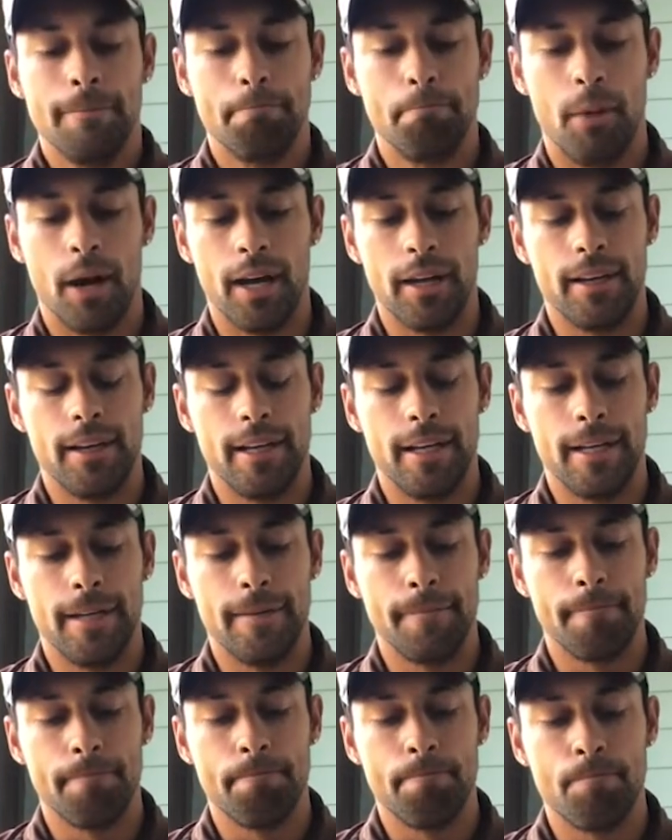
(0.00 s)
But
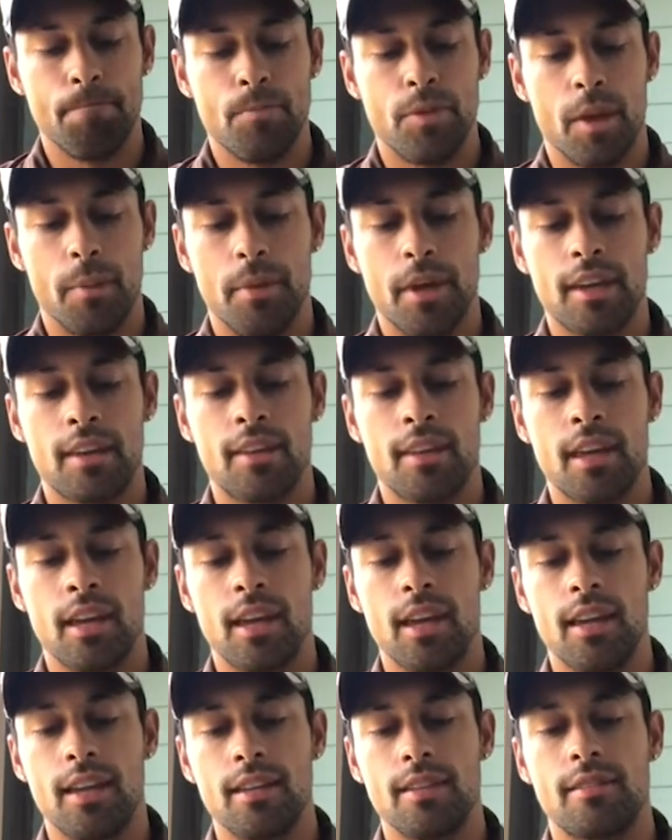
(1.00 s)
the big thing
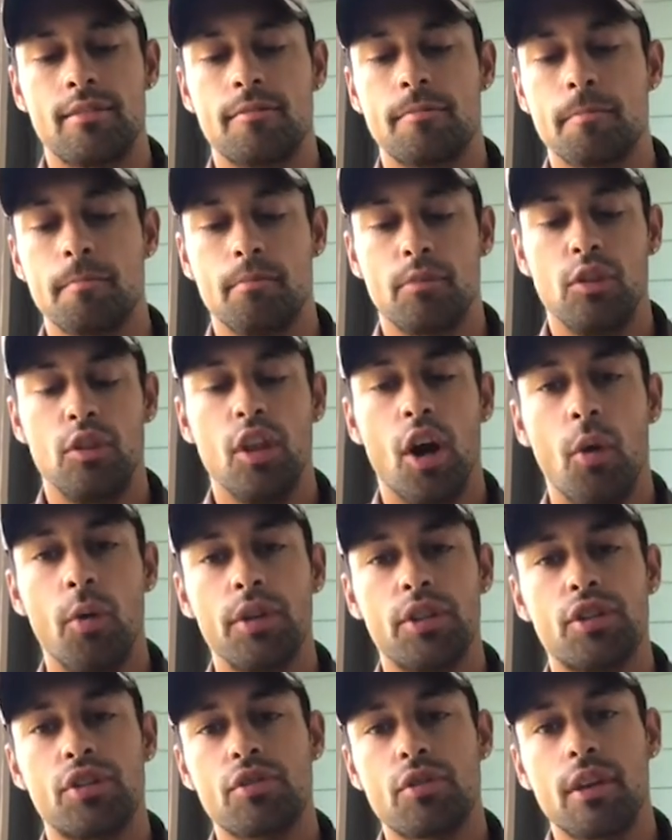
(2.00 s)
is know
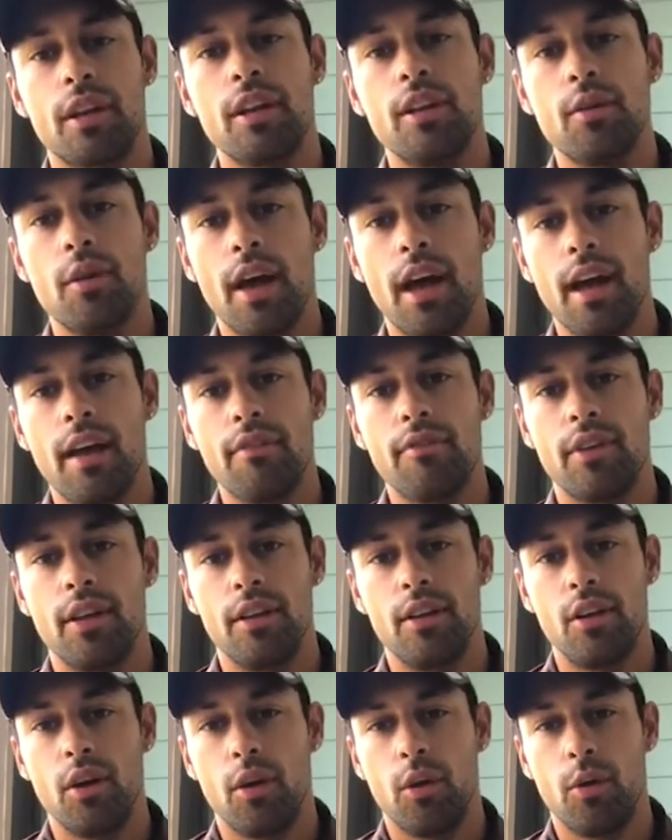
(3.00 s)
what string you have
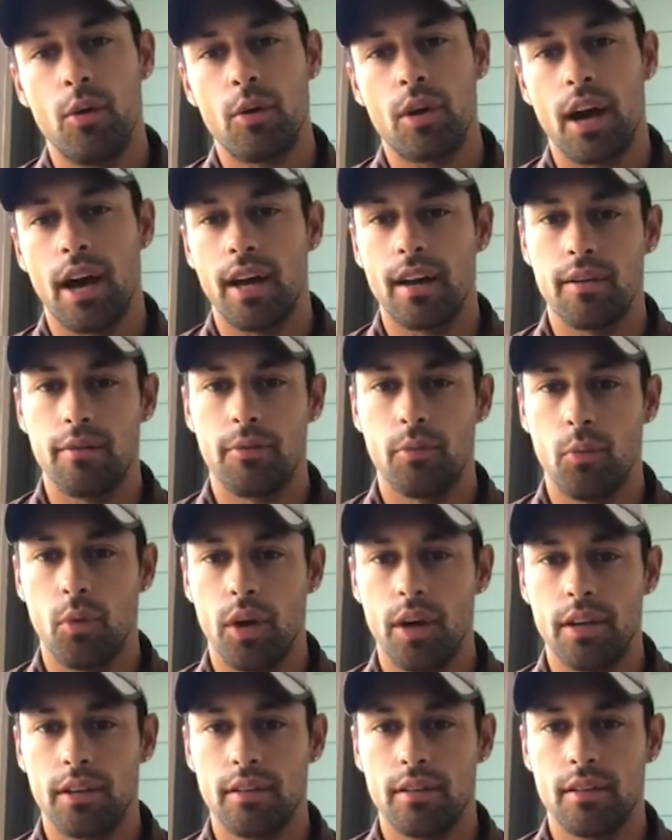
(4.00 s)
and know kind of
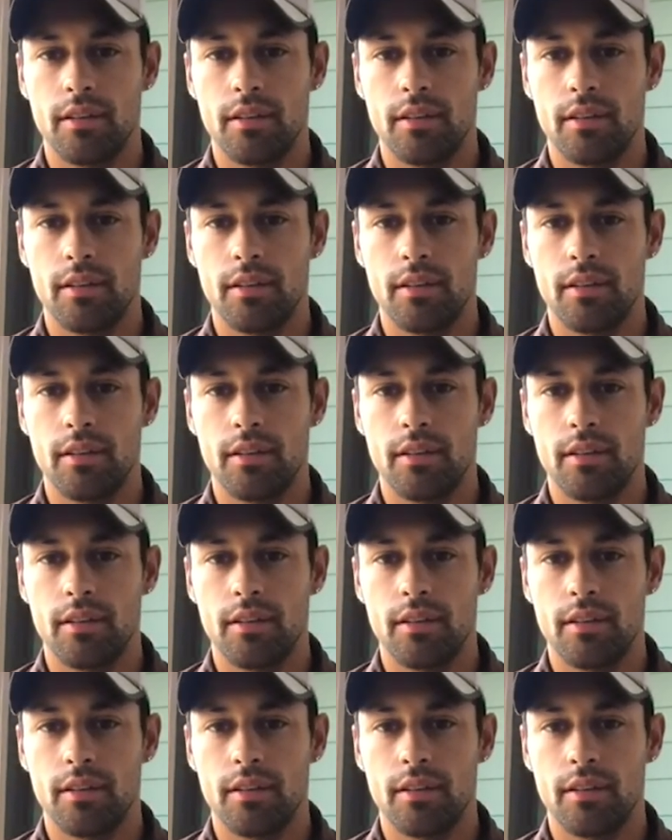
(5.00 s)
what